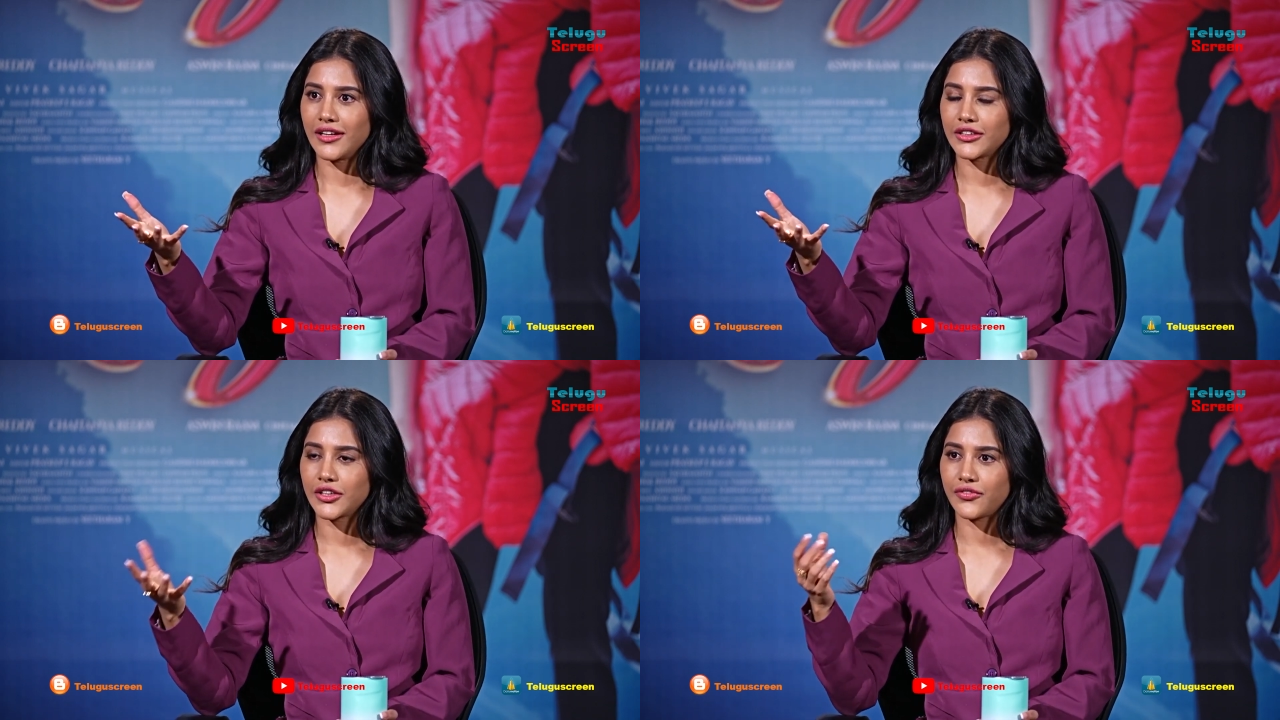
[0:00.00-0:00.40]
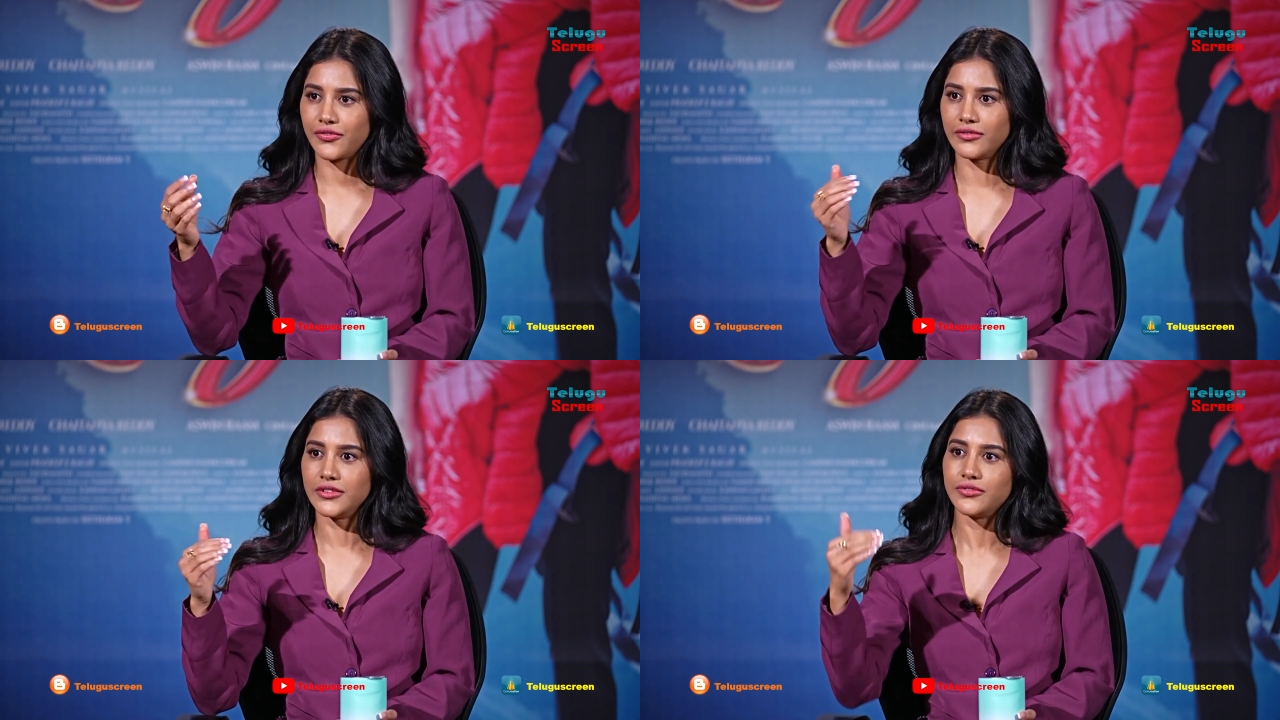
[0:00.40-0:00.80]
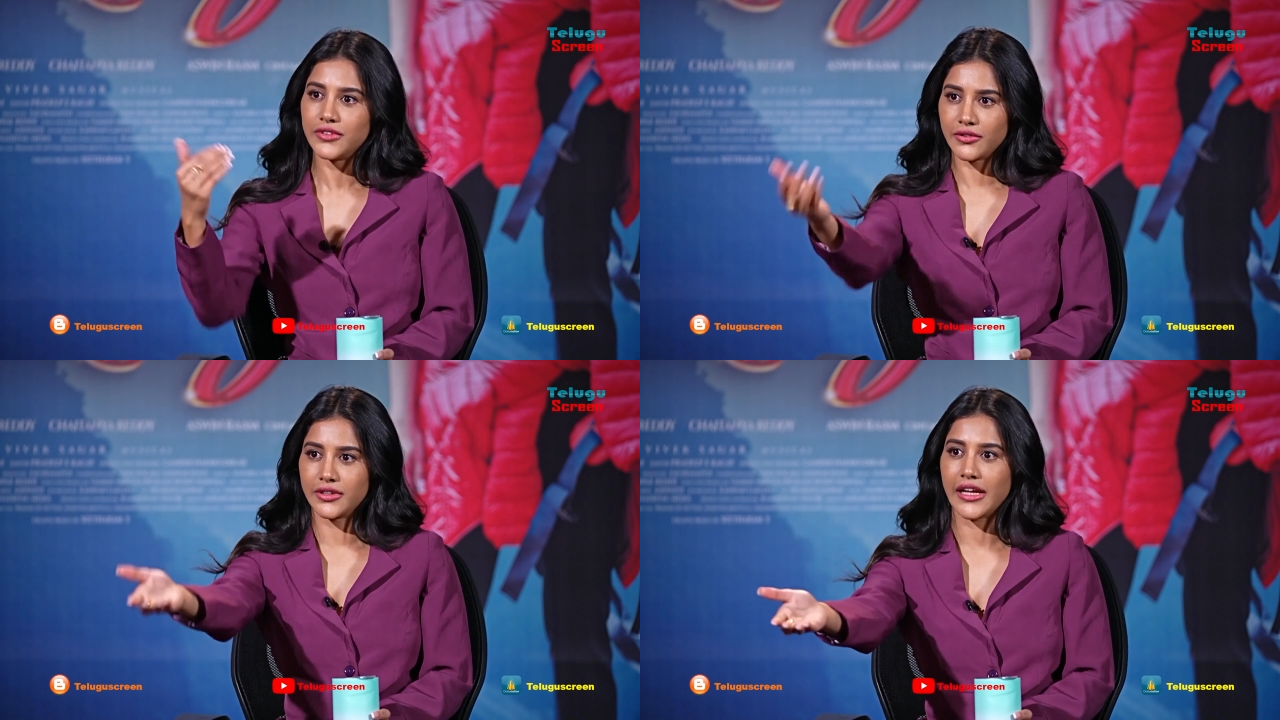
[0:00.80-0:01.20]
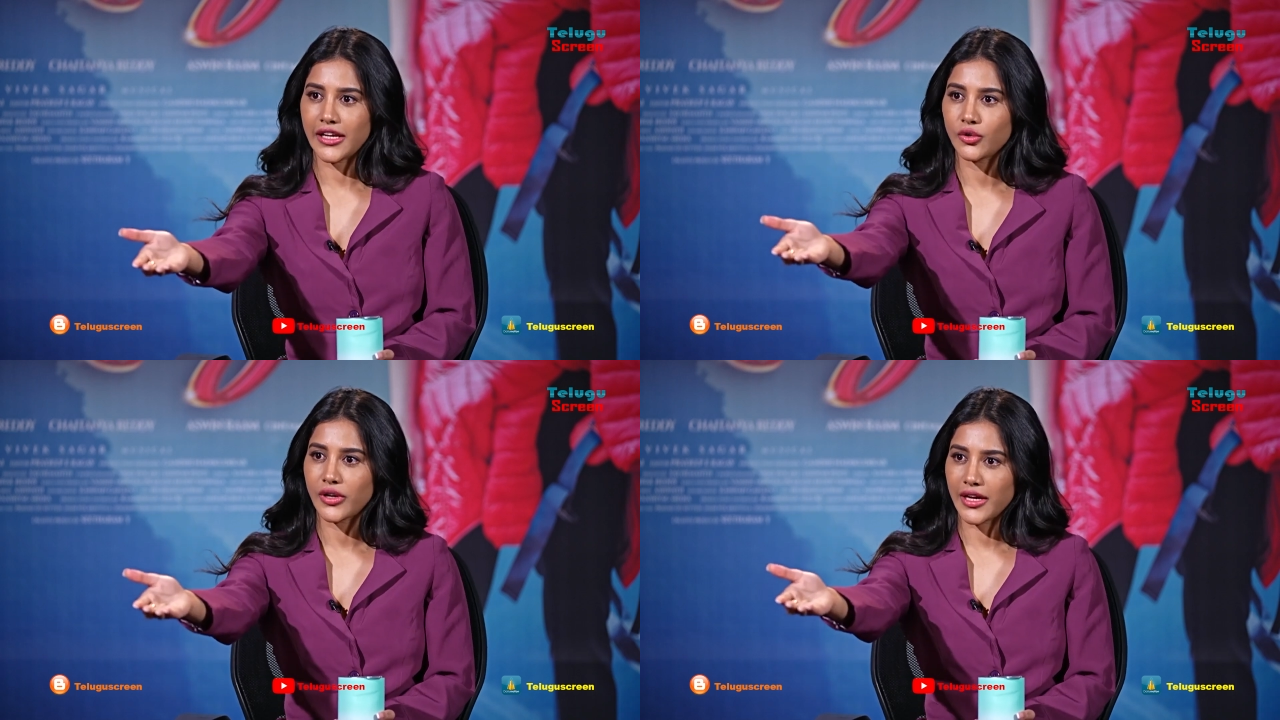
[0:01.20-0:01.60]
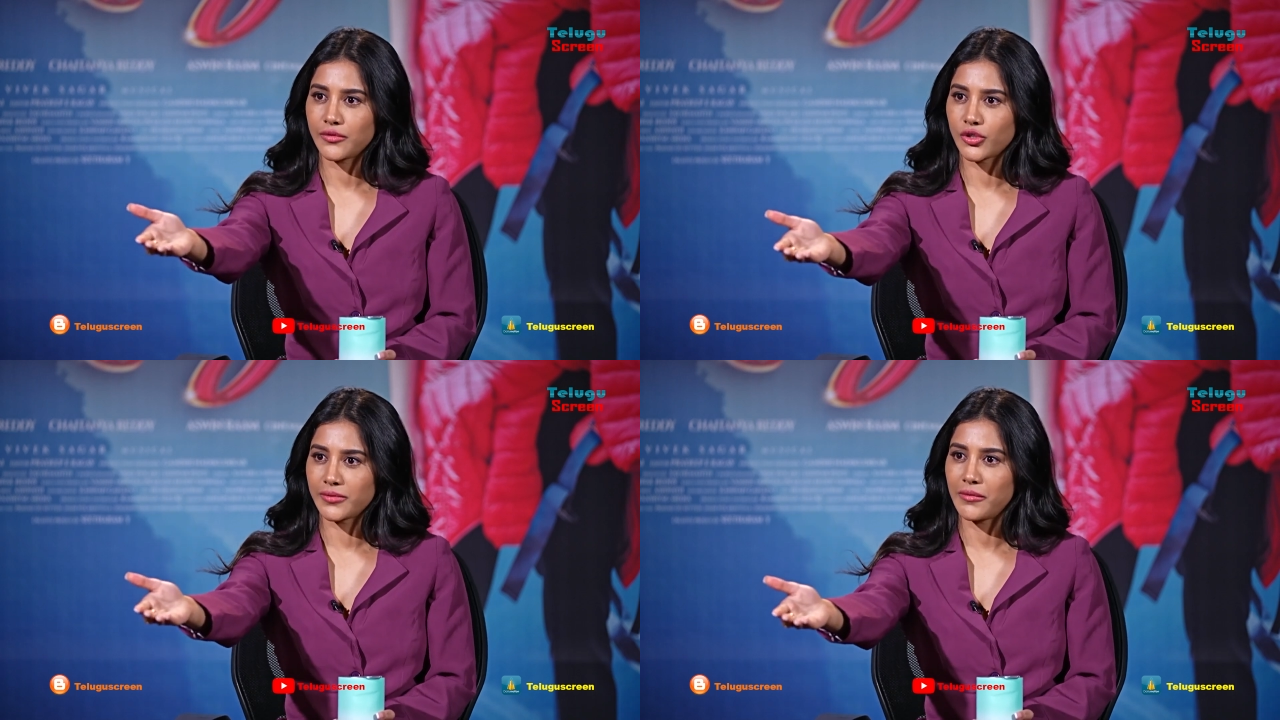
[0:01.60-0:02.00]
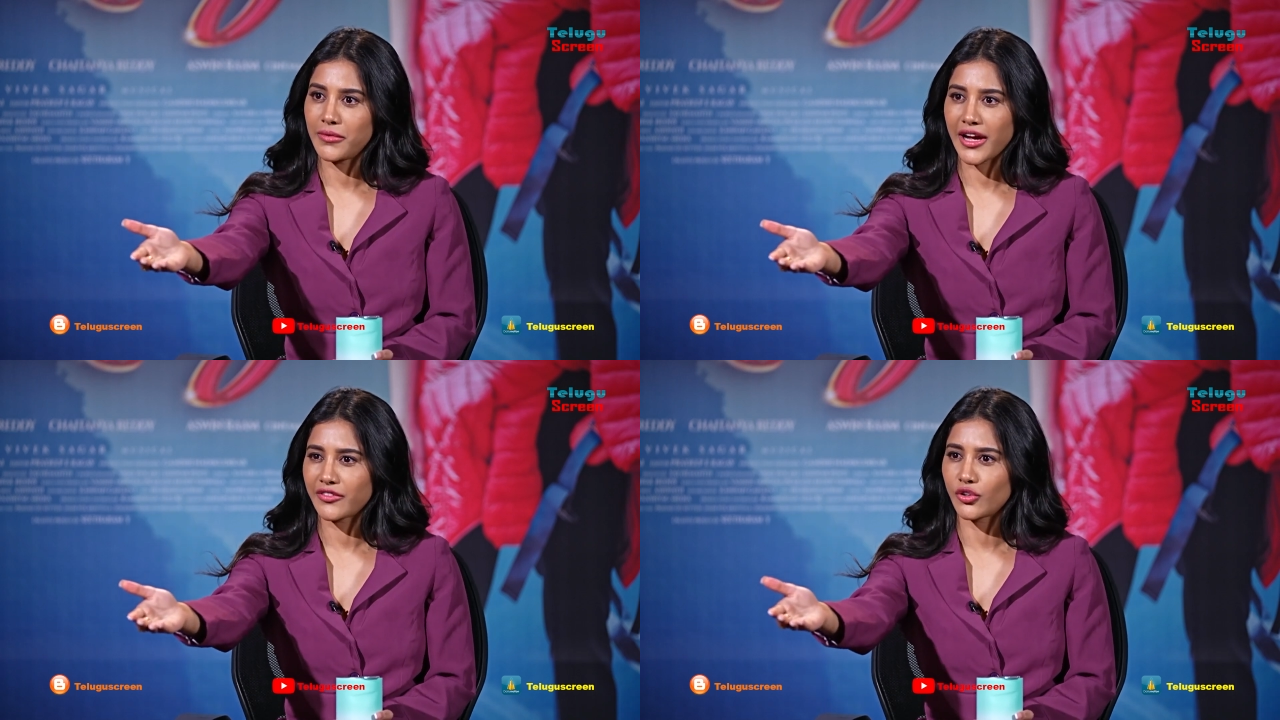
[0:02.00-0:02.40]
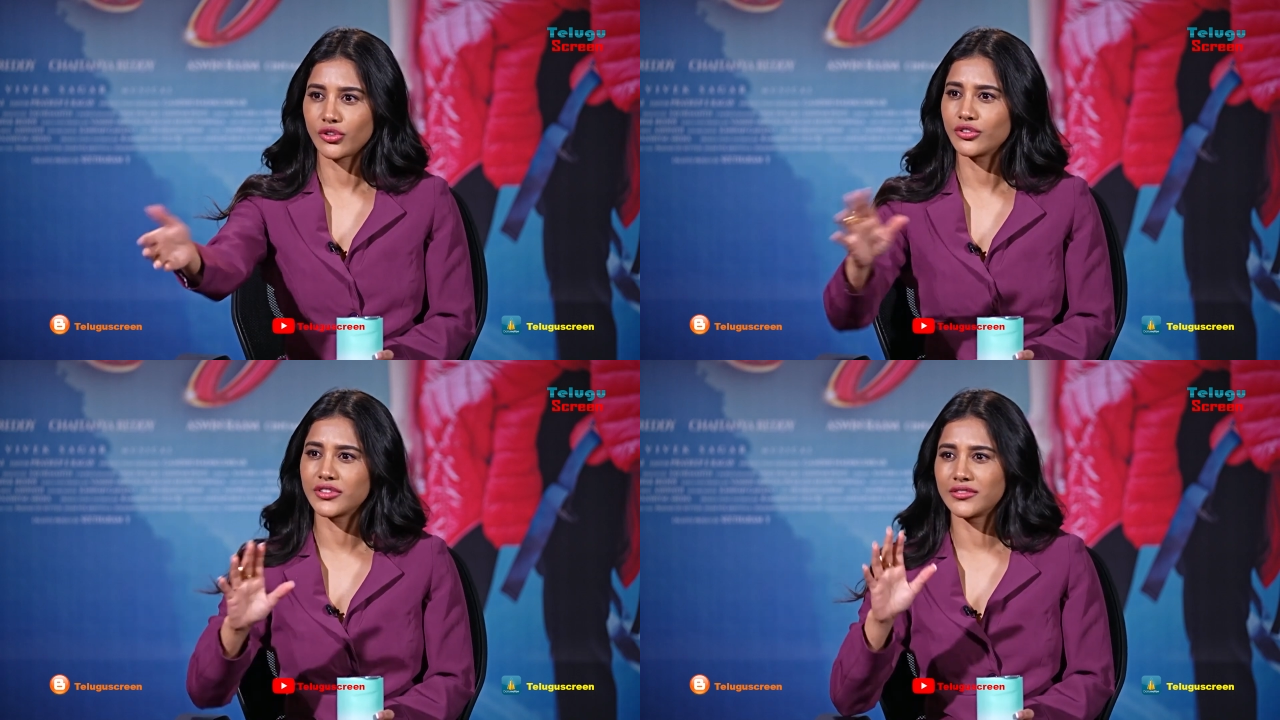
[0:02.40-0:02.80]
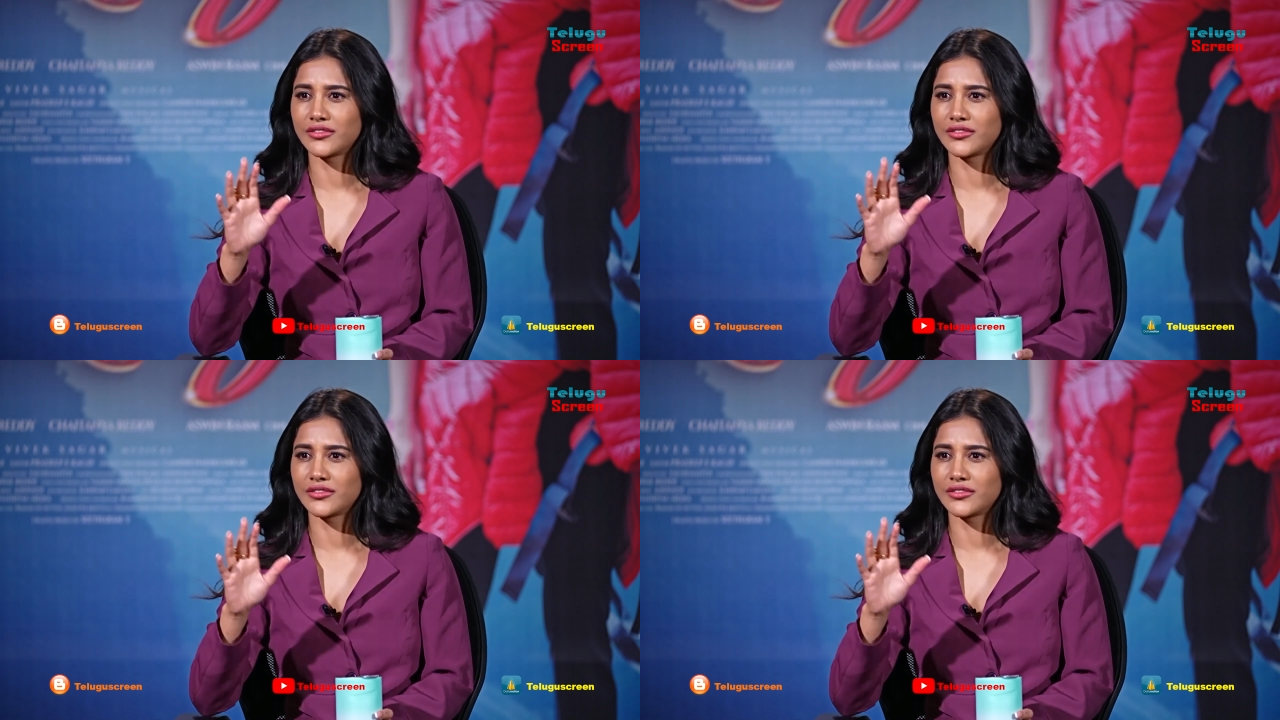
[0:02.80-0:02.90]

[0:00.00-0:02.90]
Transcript: the the day you came you remember i've told you hmm.